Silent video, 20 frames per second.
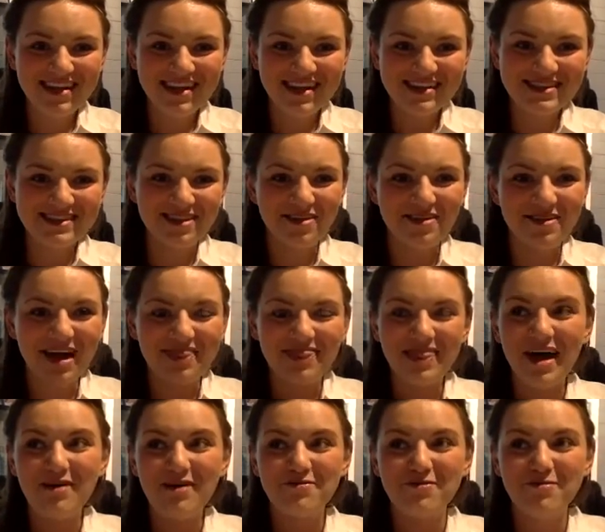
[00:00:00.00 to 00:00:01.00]
So, and
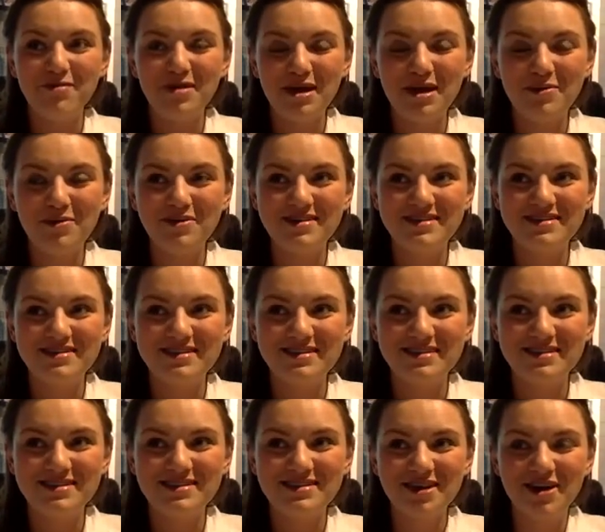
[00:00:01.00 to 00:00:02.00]
that for me was
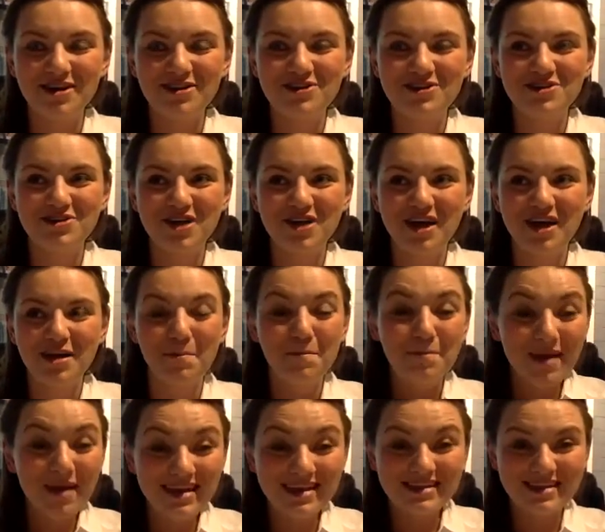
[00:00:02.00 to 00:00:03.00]
such an
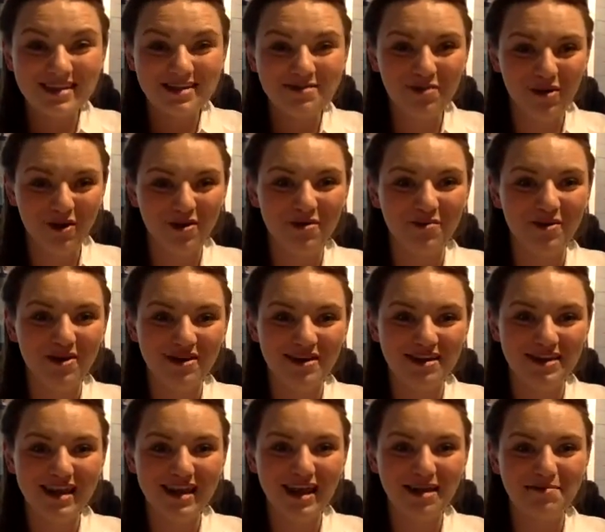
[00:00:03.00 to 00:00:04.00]
amazing
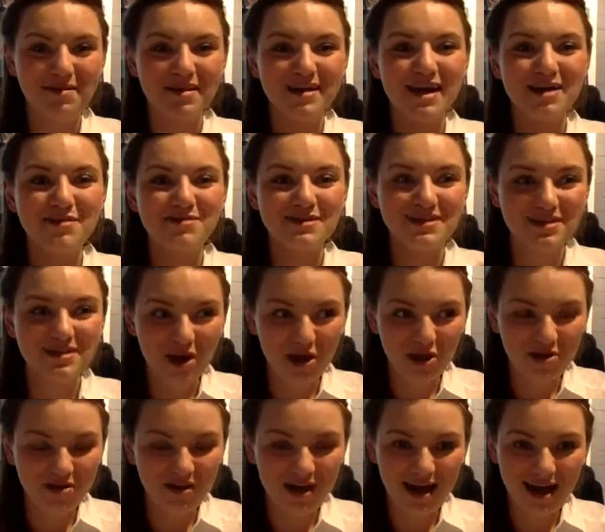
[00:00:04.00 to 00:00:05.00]
moment, and being able to
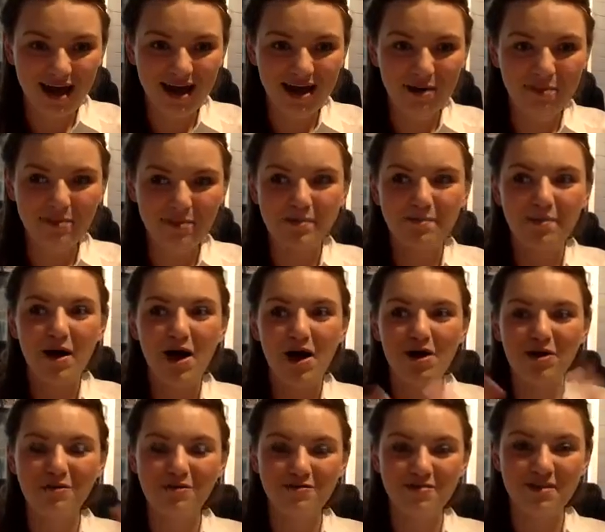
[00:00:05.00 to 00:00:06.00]
go there, be part
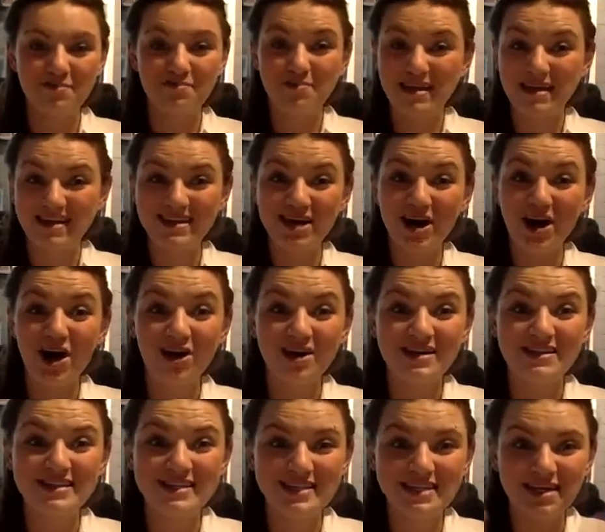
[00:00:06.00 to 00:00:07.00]
of the big gala
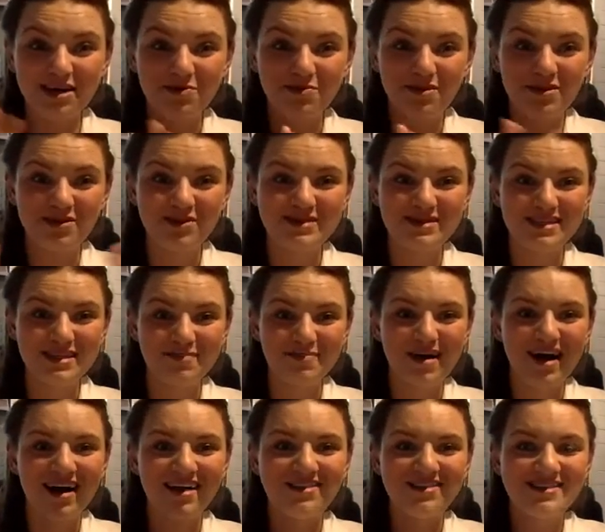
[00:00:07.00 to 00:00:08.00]
dinner with
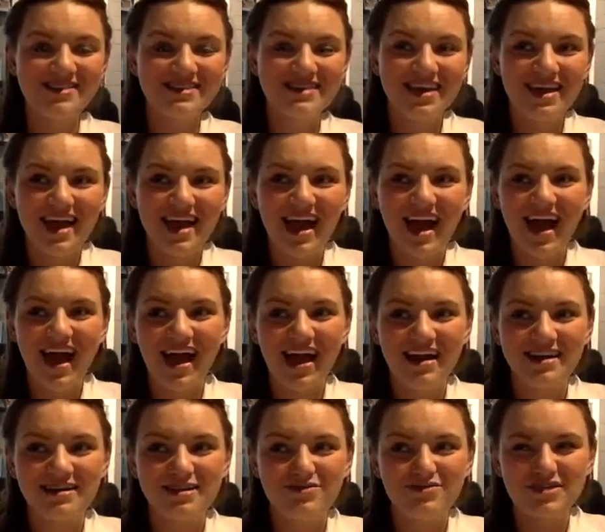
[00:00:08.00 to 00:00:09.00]
osteopaths
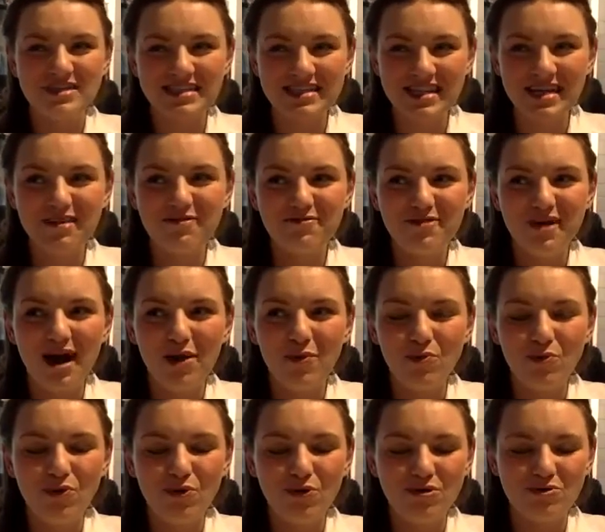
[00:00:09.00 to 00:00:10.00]
and receive that
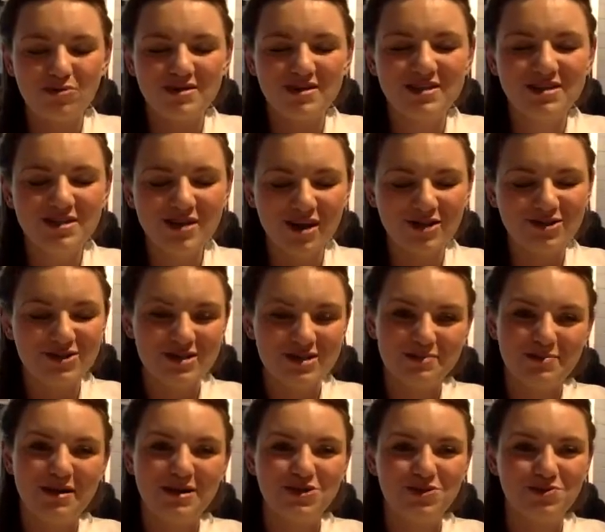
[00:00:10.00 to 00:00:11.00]
award was such a
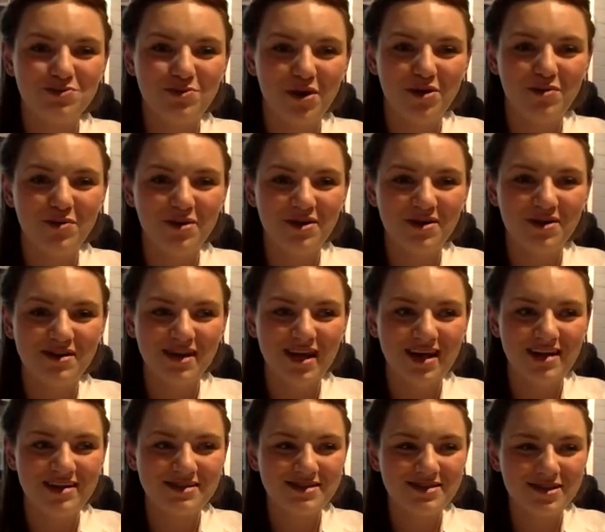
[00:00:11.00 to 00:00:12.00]
special moment
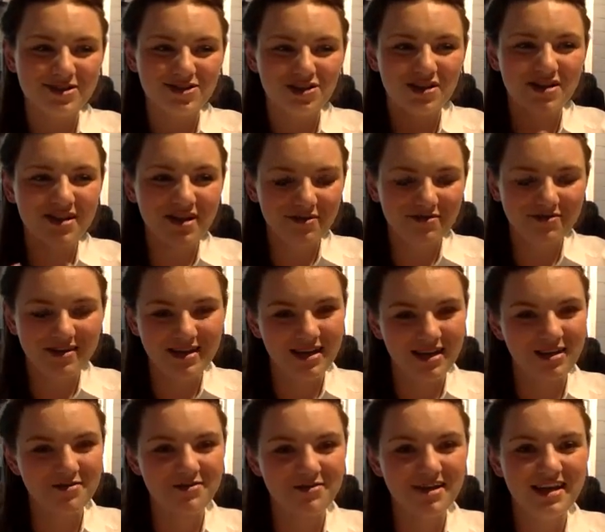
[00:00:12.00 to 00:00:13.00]
and such a lovely
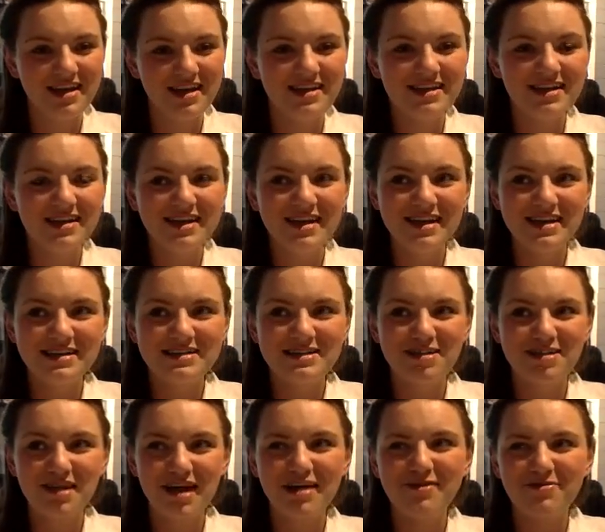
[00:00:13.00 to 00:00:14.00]
evening. So
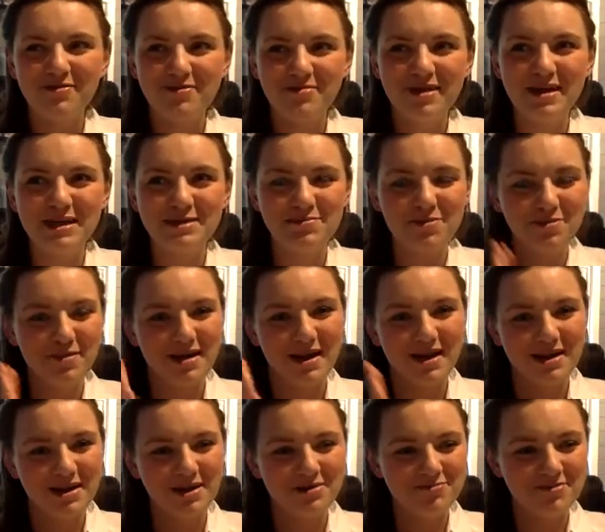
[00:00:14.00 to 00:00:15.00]
that for me is probably
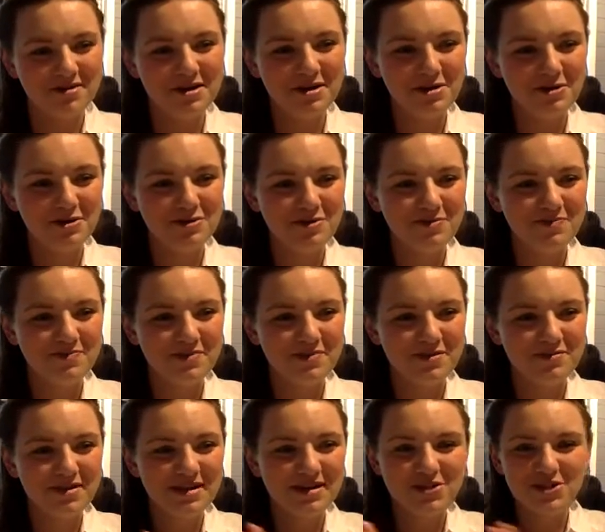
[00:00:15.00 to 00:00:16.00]
like a real
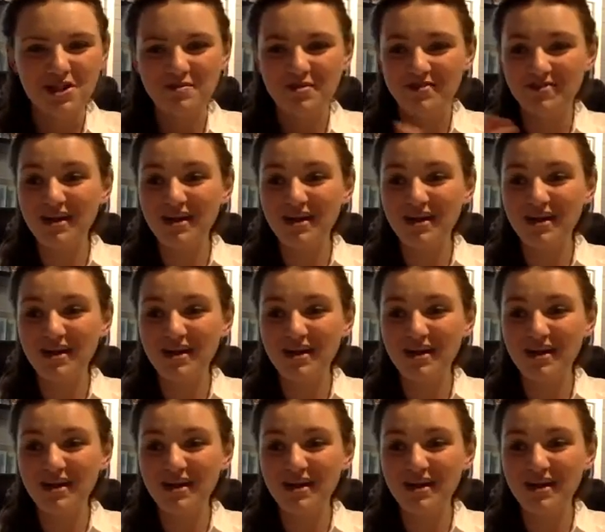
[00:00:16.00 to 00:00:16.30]
achievement.